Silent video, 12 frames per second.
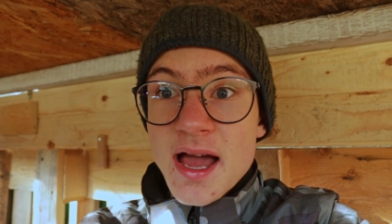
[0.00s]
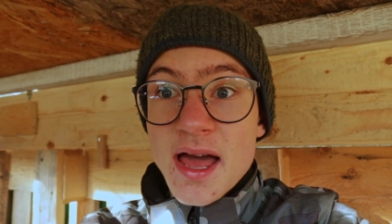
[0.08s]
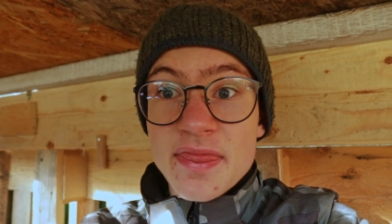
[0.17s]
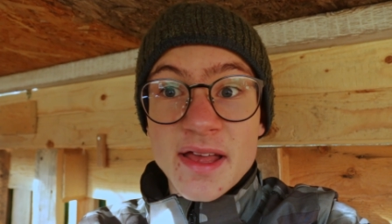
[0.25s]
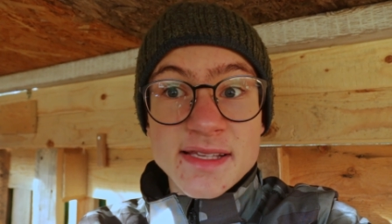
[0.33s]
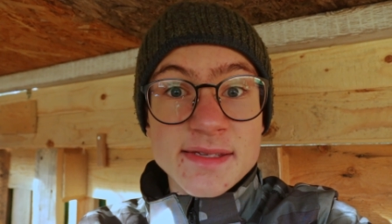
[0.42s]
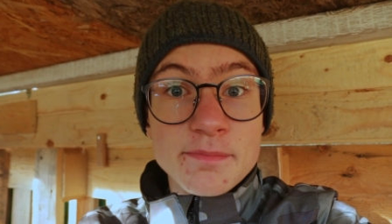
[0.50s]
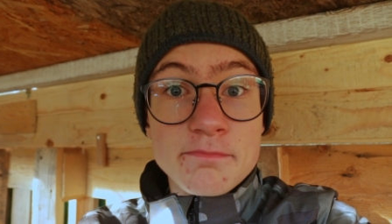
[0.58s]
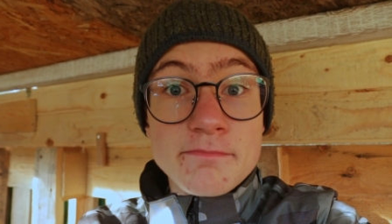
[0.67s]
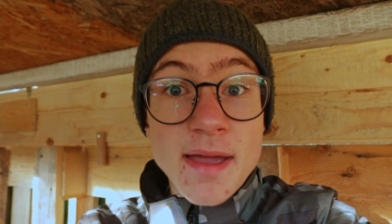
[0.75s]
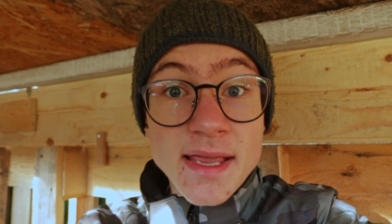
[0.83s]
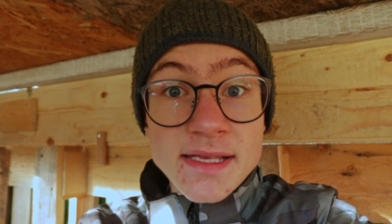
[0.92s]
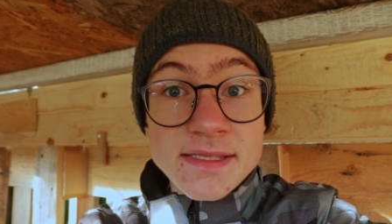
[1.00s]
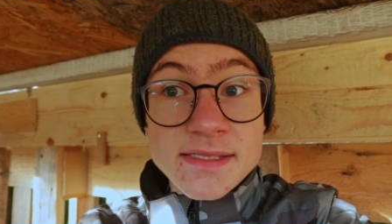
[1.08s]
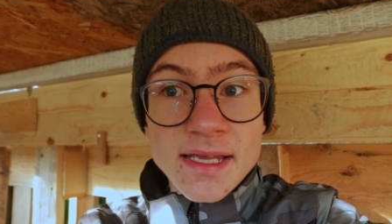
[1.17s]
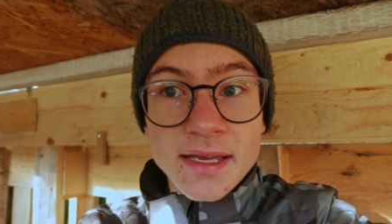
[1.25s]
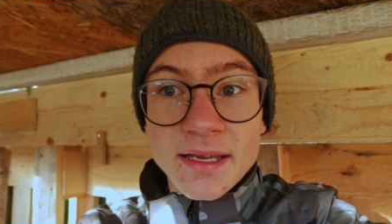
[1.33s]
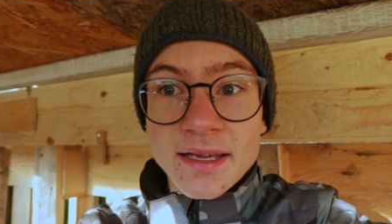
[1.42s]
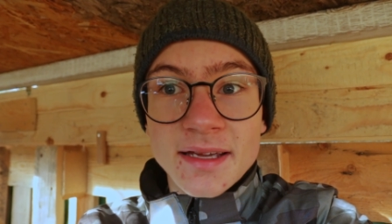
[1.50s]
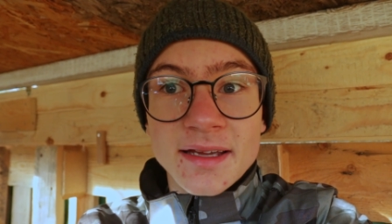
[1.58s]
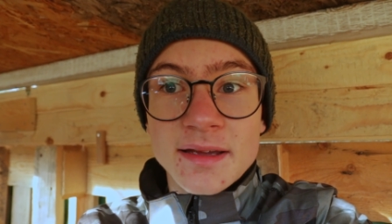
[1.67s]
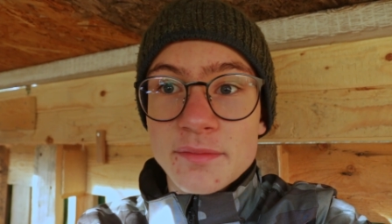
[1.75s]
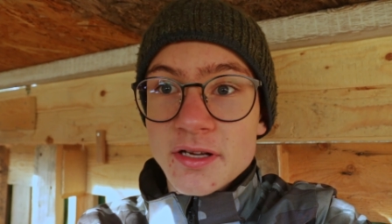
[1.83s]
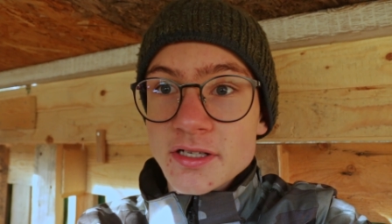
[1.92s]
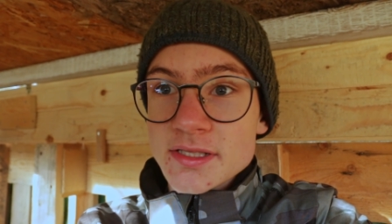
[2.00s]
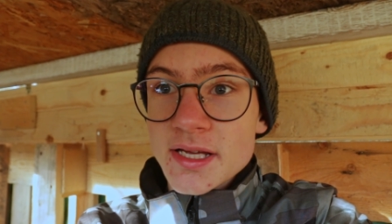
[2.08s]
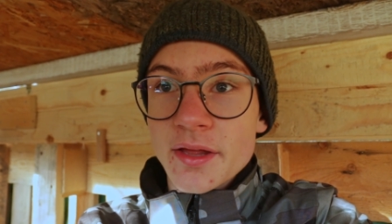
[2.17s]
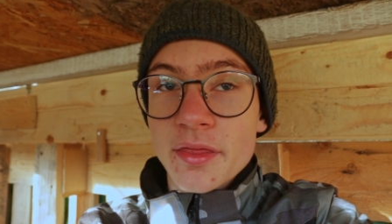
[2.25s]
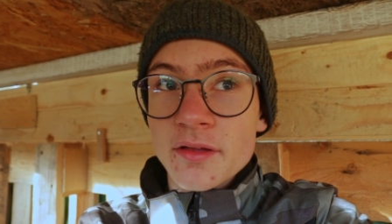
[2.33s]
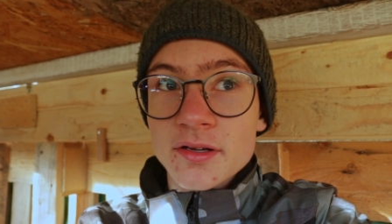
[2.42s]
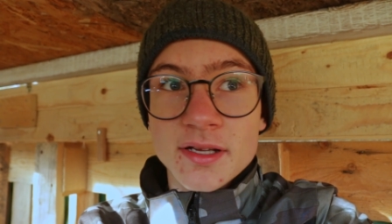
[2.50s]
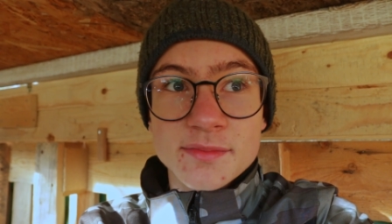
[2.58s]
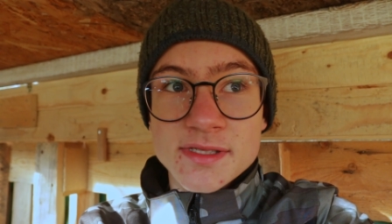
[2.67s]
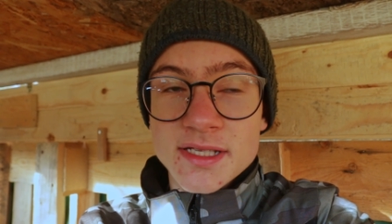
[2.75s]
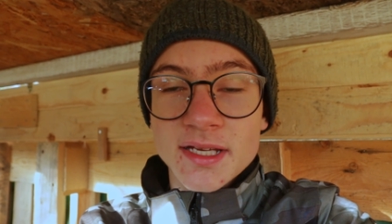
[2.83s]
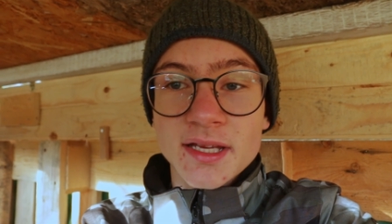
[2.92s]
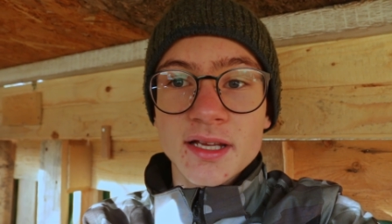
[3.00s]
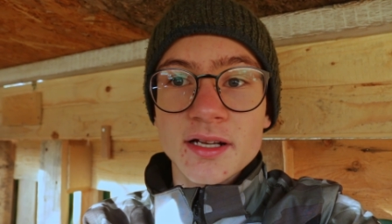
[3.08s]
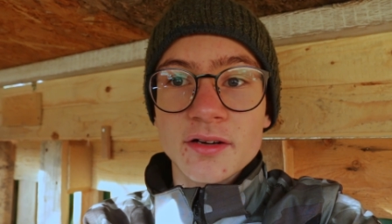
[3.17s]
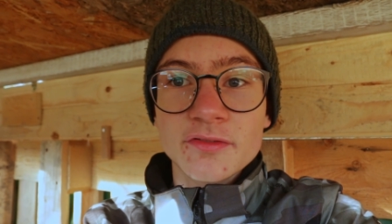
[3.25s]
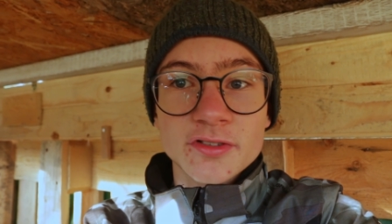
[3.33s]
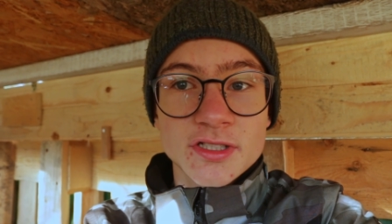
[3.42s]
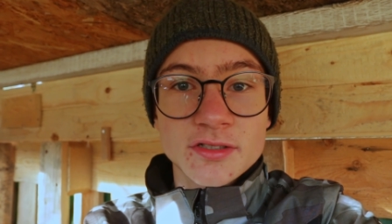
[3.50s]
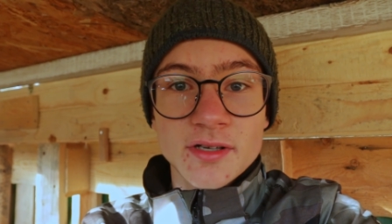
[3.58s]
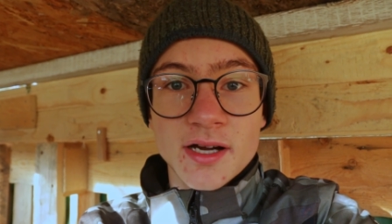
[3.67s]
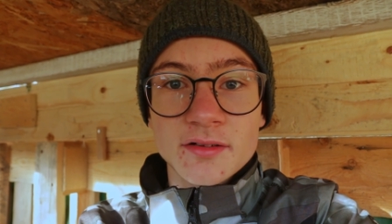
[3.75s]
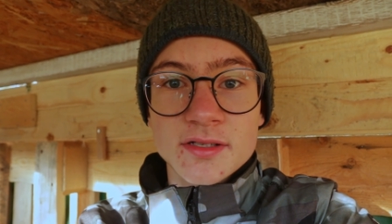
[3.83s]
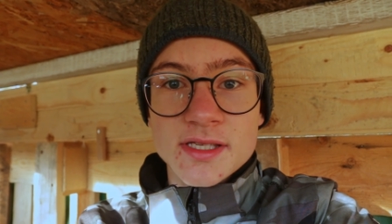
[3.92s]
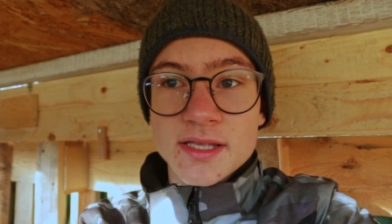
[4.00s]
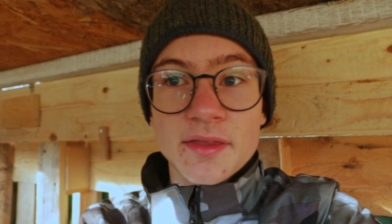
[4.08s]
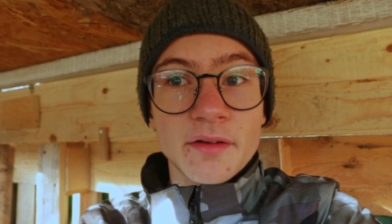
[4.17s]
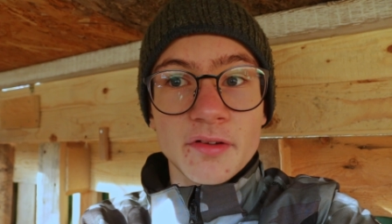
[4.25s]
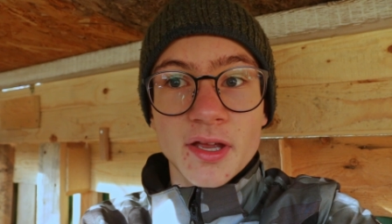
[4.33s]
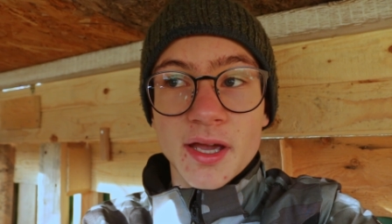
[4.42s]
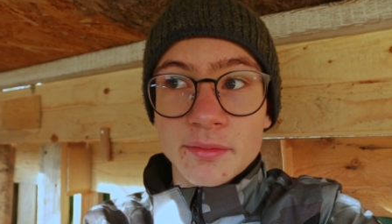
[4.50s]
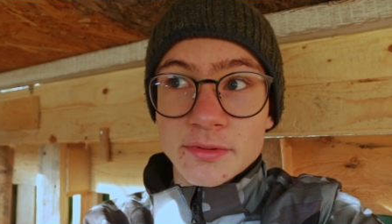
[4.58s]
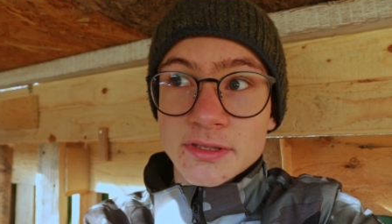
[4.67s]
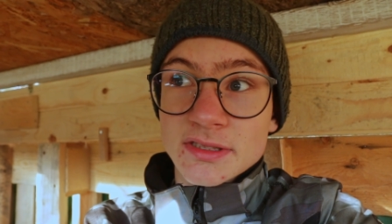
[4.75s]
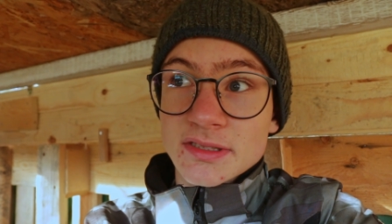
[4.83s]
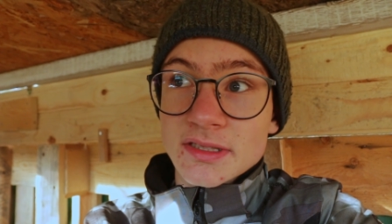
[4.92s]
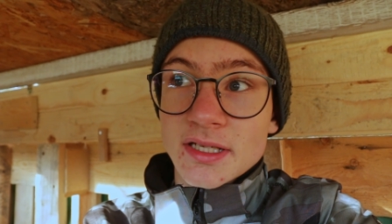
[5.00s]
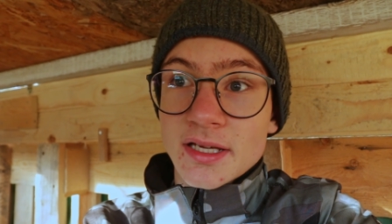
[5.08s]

and that's amazing, because I thought I'm sitting here now for 2 hours and nothing happens.